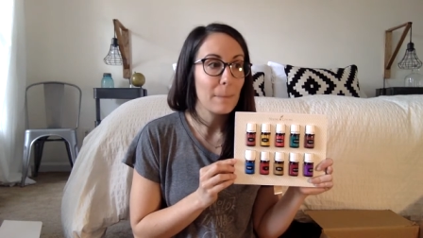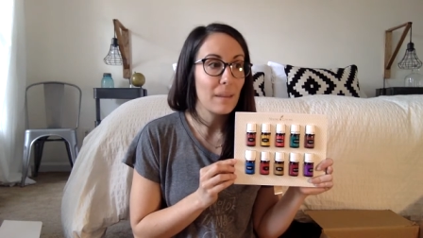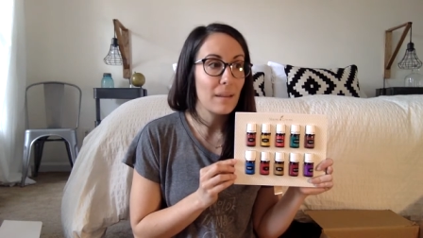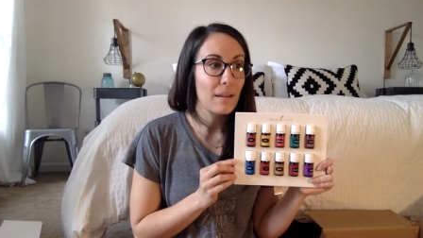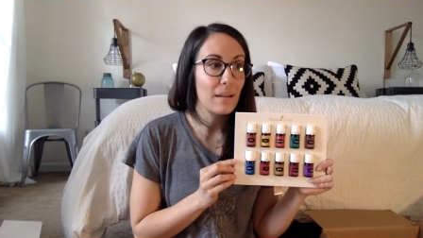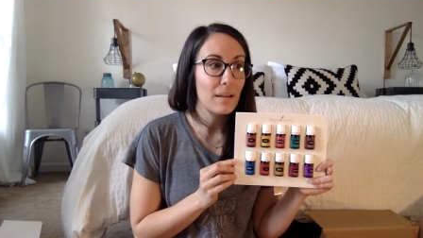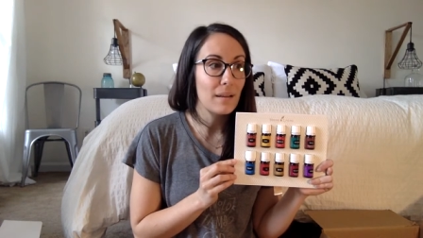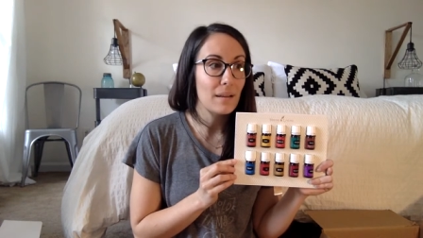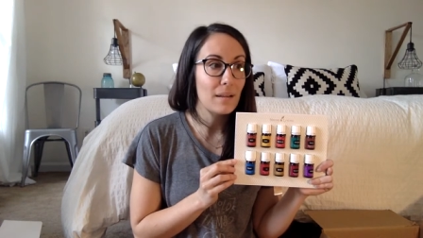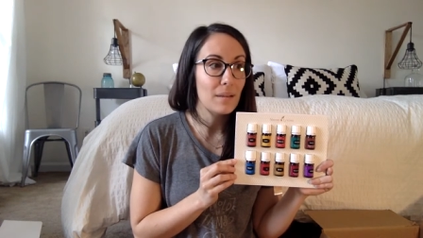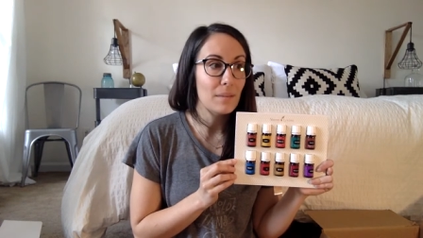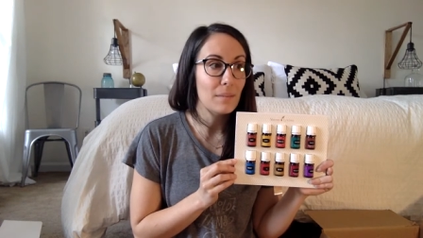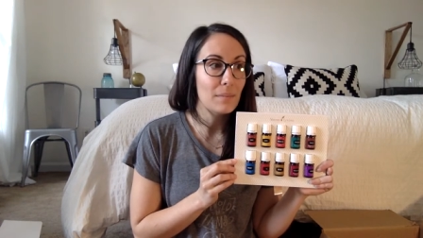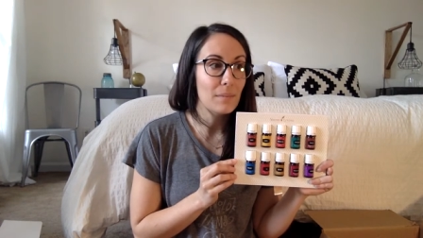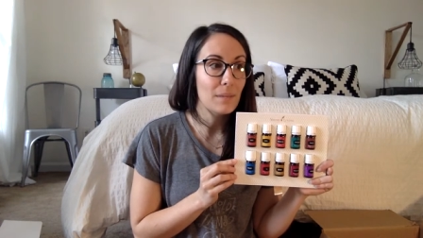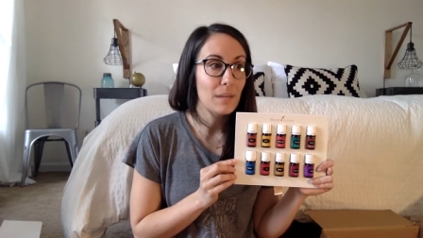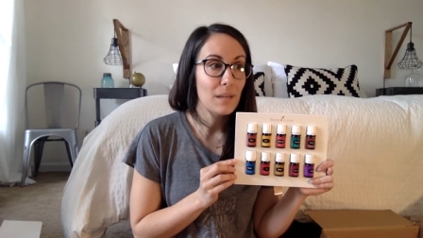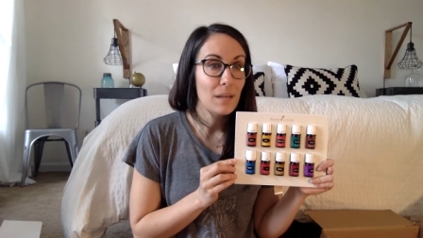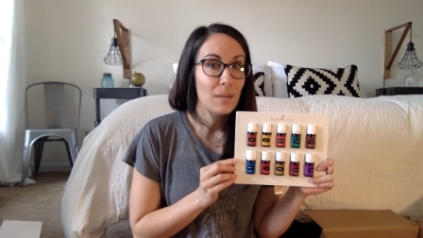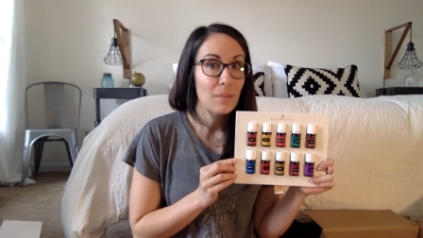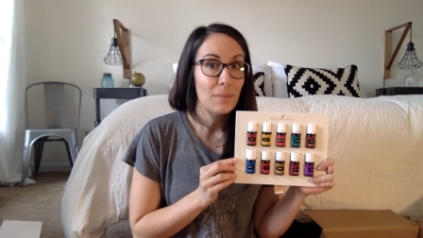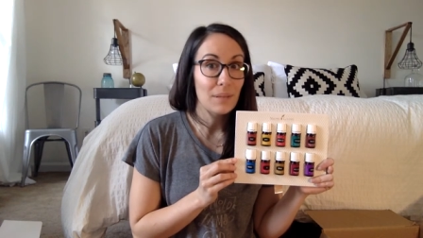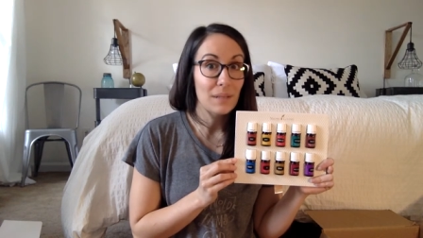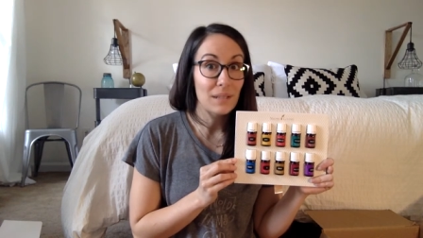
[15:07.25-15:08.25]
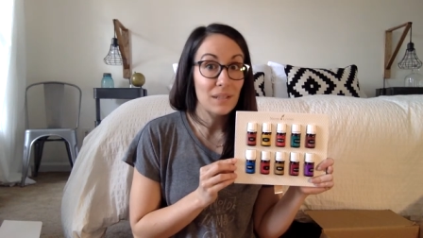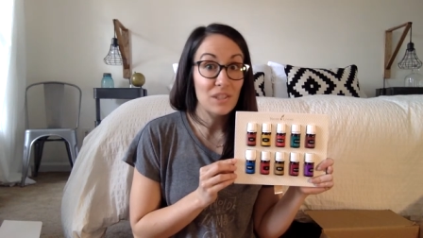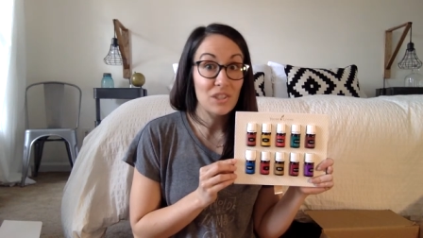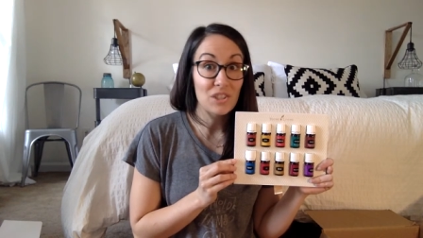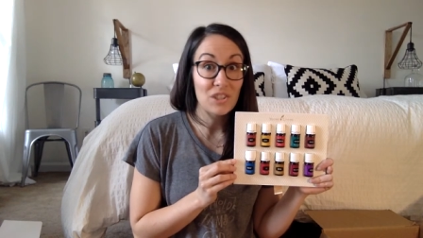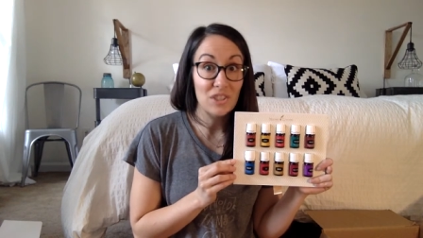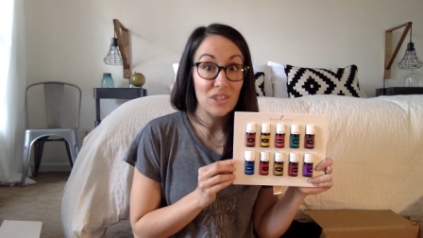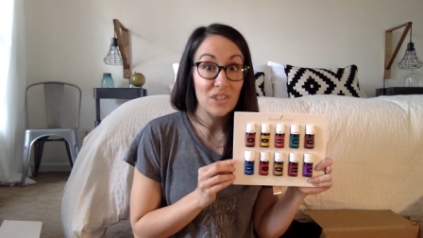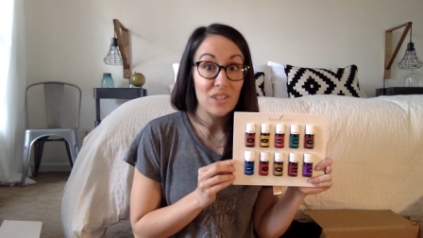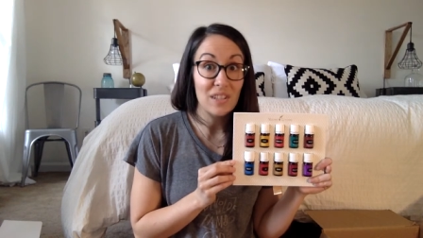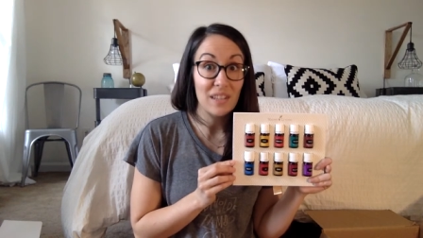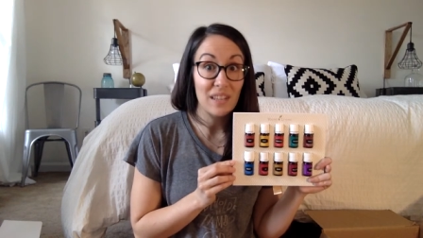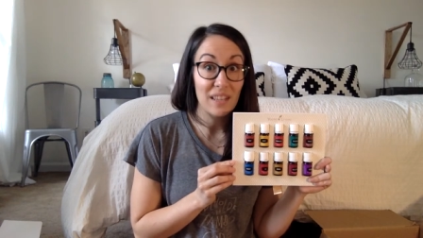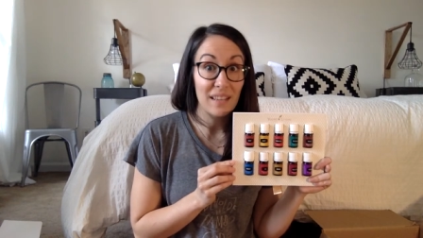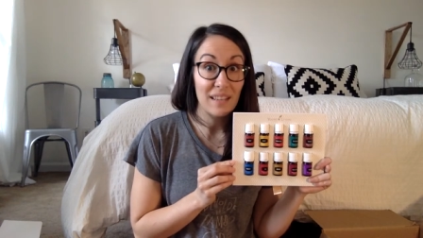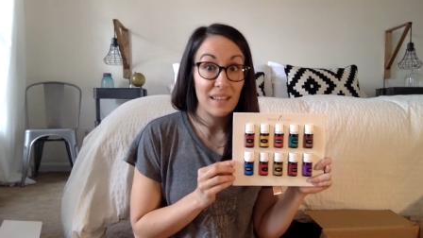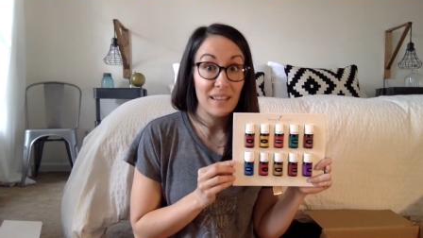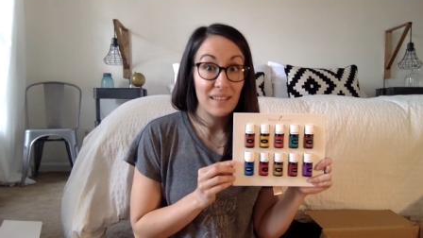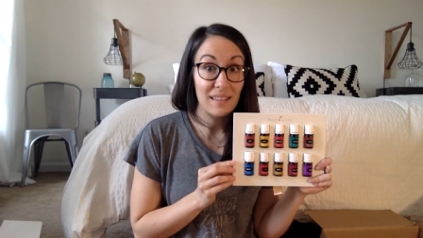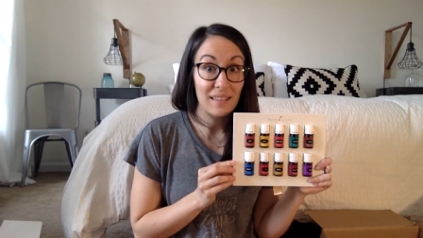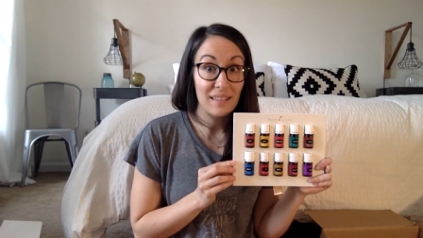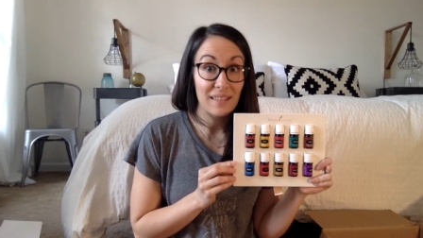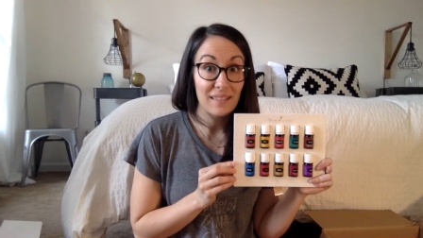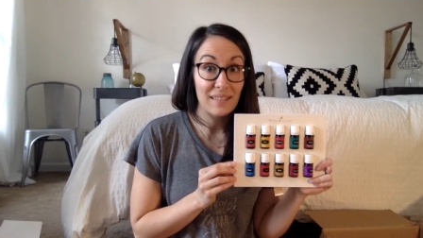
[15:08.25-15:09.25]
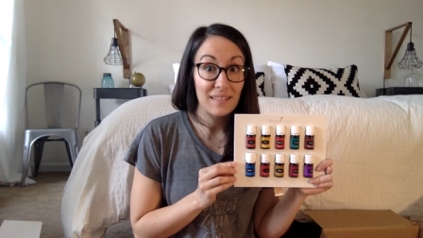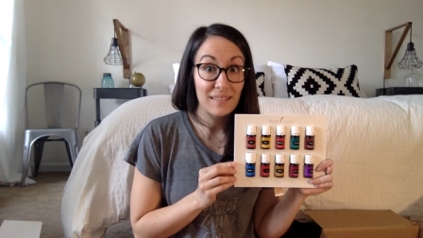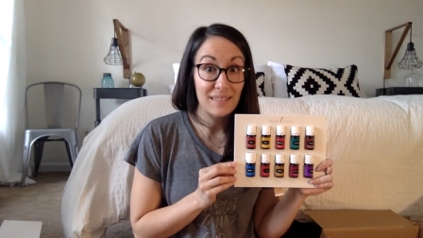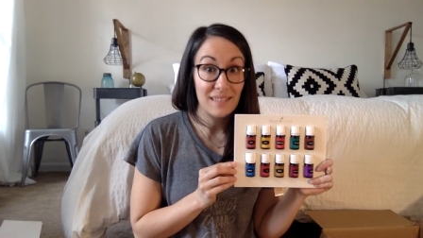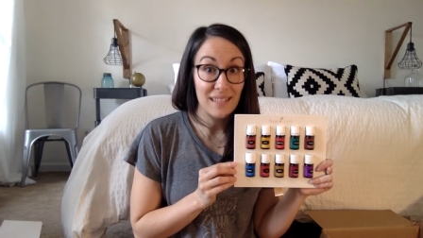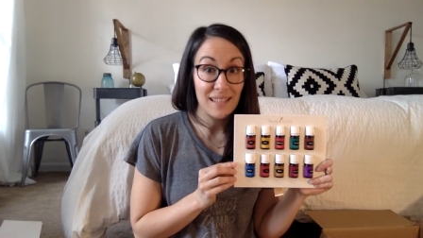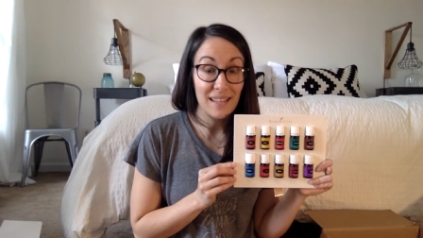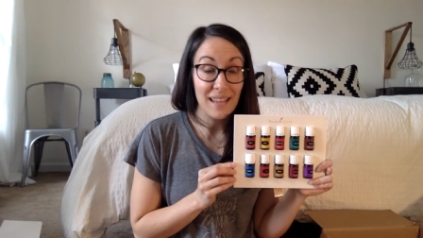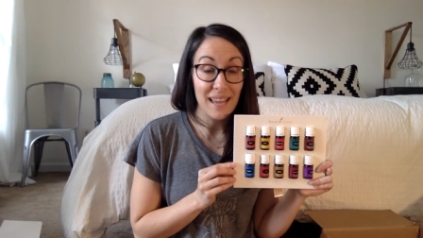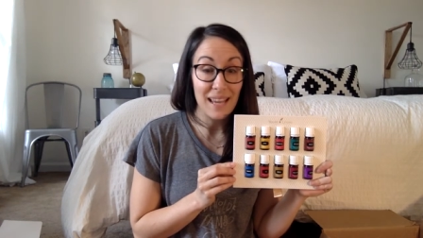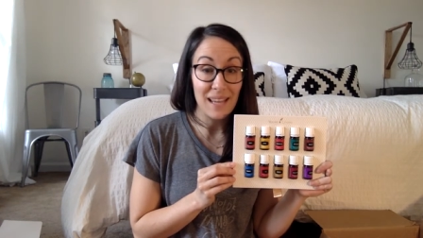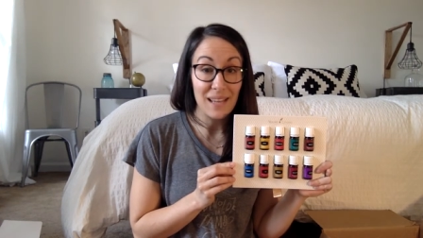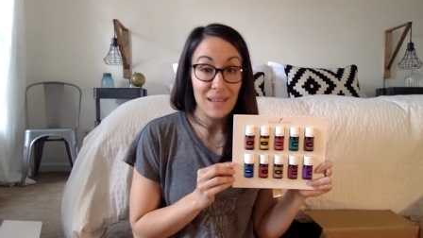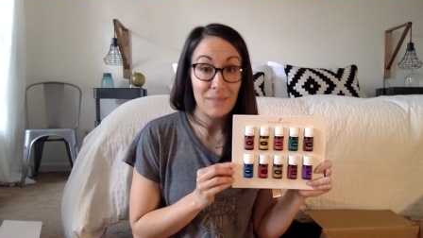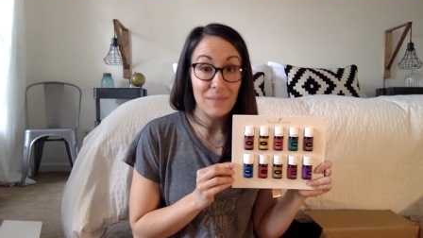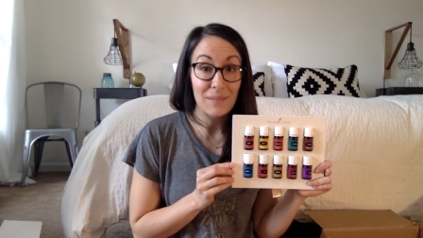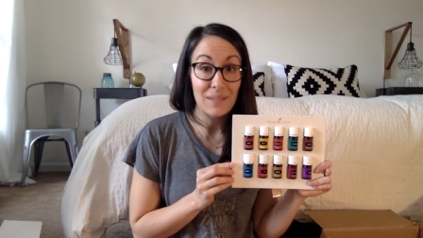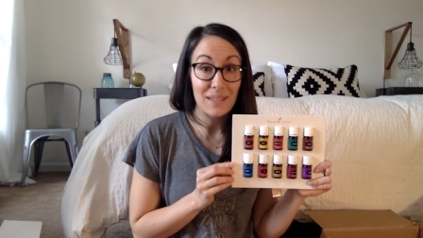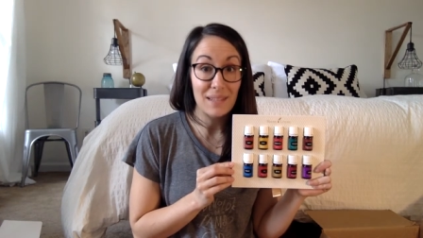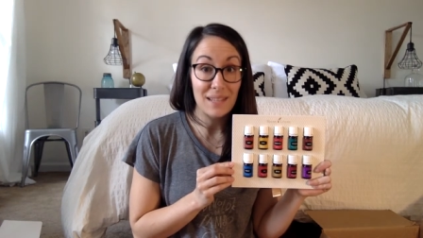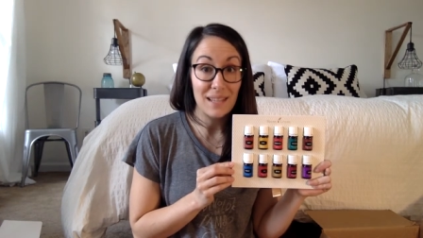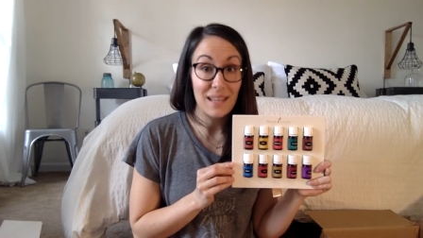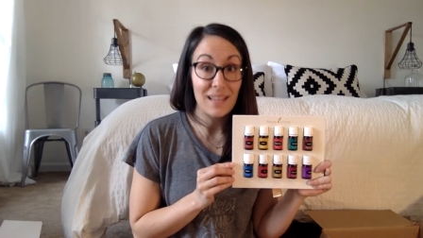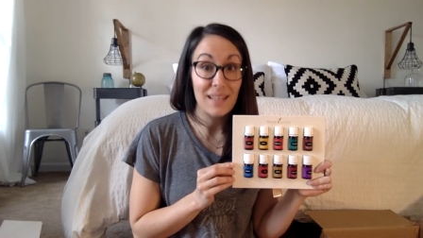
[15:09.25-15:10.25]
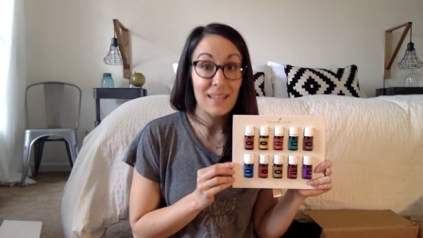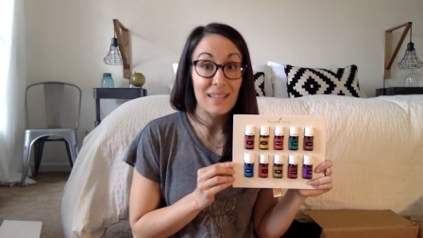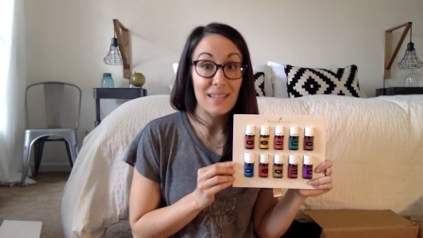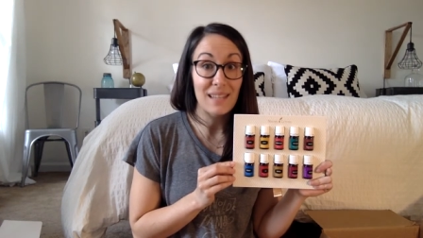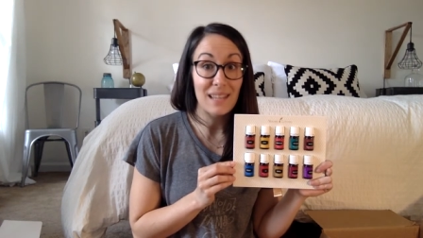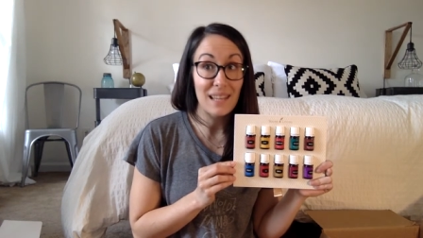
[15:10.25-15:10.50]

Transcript: Um, because just like the name says